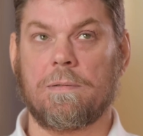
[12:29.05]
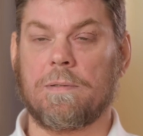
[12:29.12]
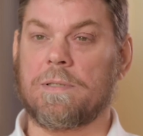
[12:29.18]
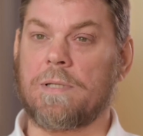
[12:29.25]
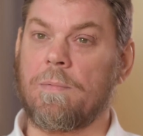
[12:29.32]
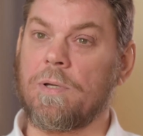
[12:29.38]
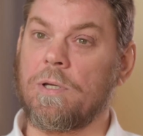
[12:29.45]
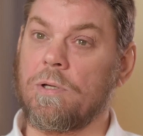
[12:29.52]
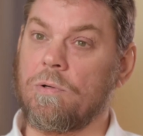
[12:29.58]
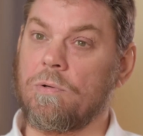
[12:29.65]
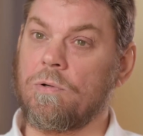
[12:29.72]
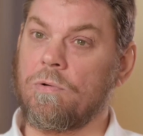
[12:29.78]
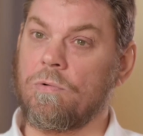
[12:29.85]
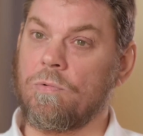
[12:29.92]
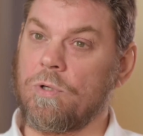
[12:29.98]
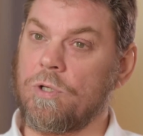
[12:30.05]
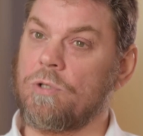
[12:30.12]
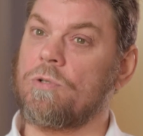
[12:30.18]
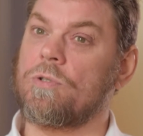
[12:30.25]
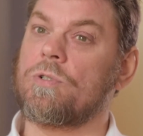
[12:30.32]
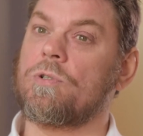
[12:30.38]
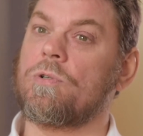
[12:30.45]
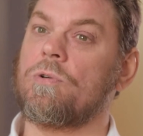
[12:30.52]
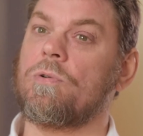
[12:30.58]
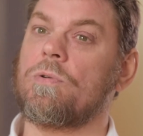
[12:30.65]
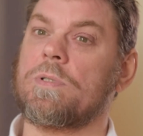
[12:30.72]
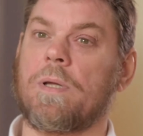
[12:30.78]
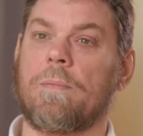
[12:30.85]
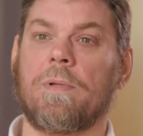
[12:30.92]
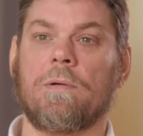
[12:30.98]
something you were used to,
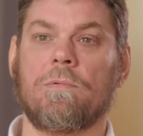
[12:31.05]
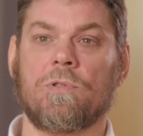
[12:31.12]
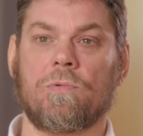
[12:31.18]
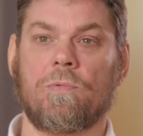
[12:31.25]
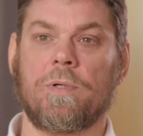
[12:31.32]
something that was